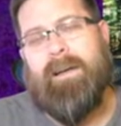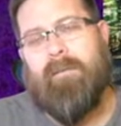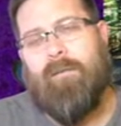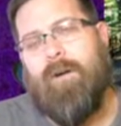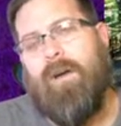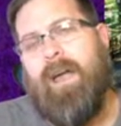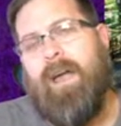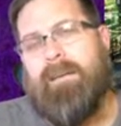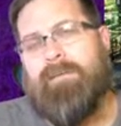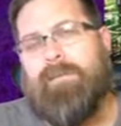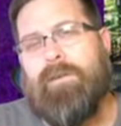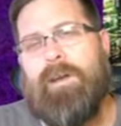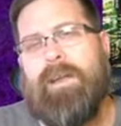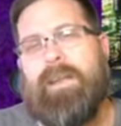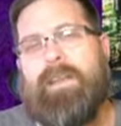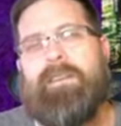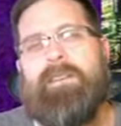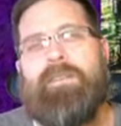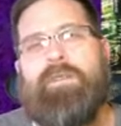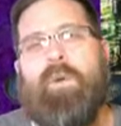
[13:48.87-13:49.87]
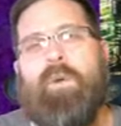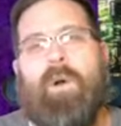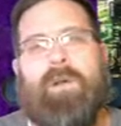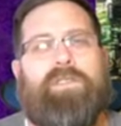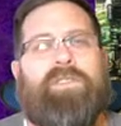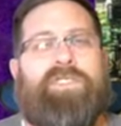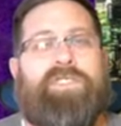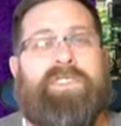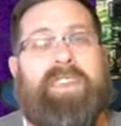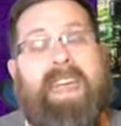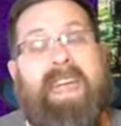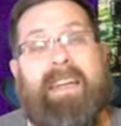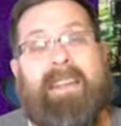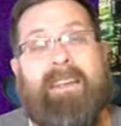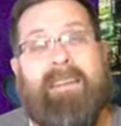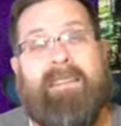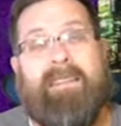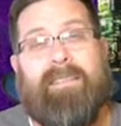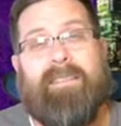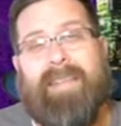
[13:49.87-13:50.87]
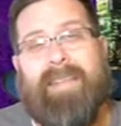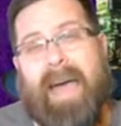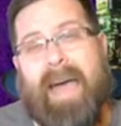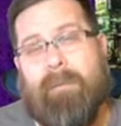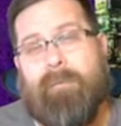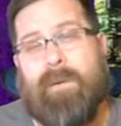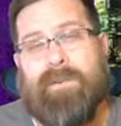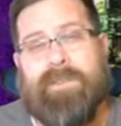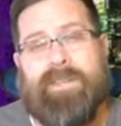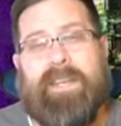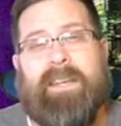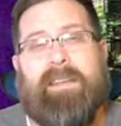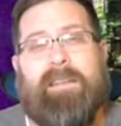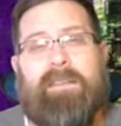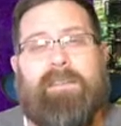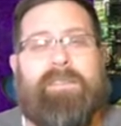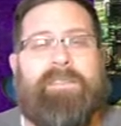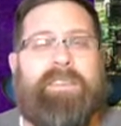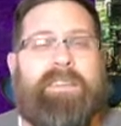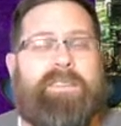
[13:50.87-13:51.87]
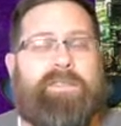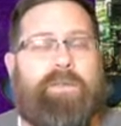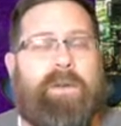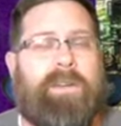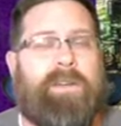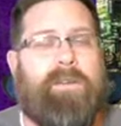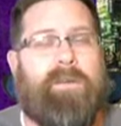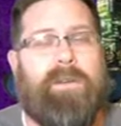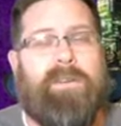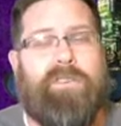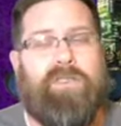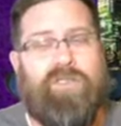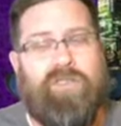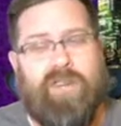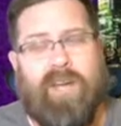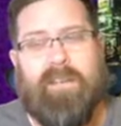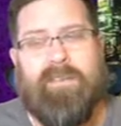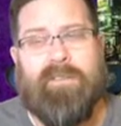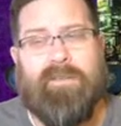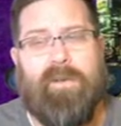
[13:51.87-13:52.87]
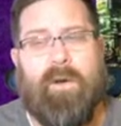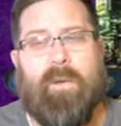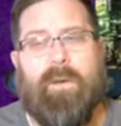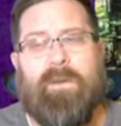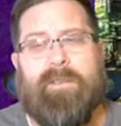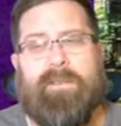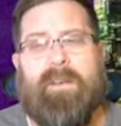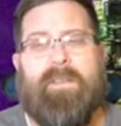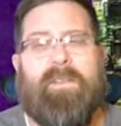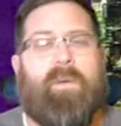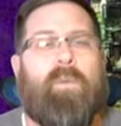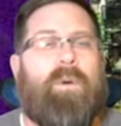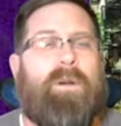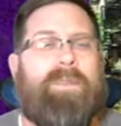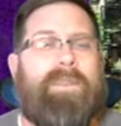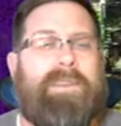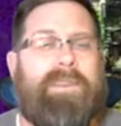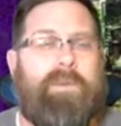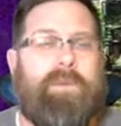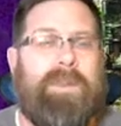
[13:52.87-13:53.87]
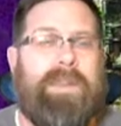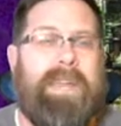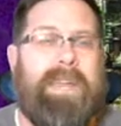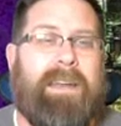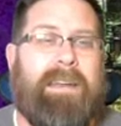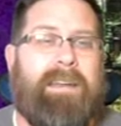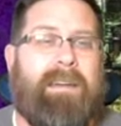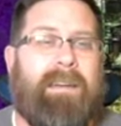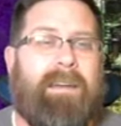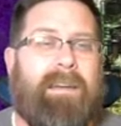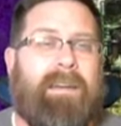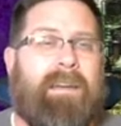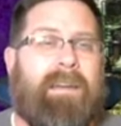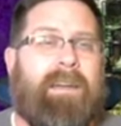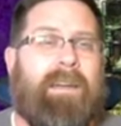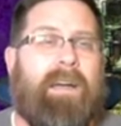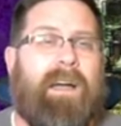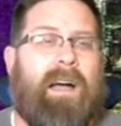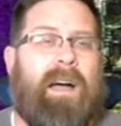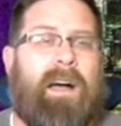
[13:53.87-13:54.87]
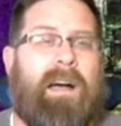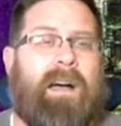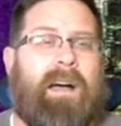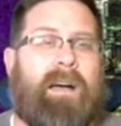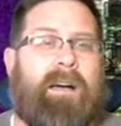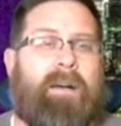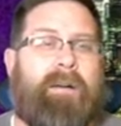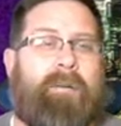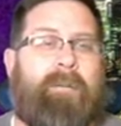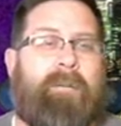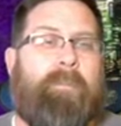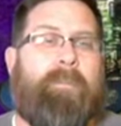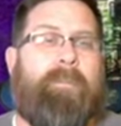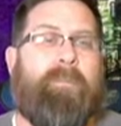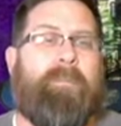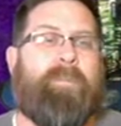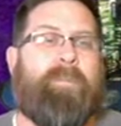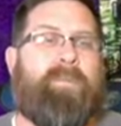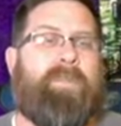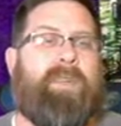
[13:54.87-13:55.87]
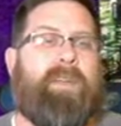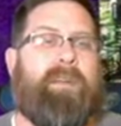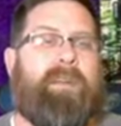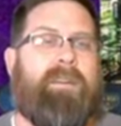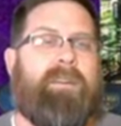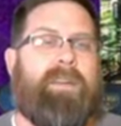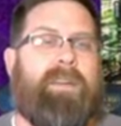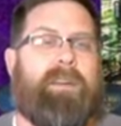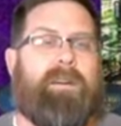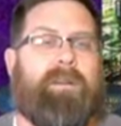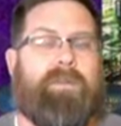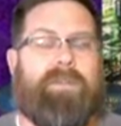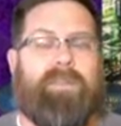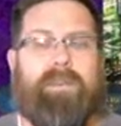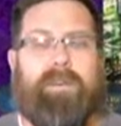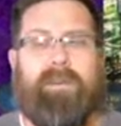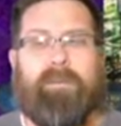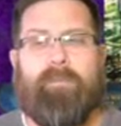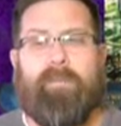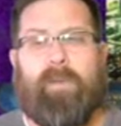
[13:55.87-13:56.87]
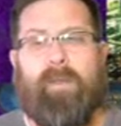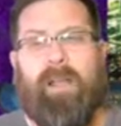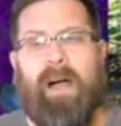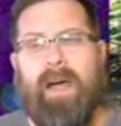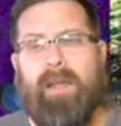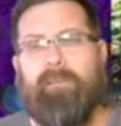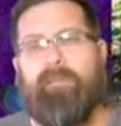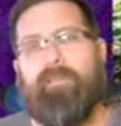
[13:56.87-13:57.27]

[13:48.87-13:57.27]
Everett to understand that particular district. You can just focus on the one that you need. The plot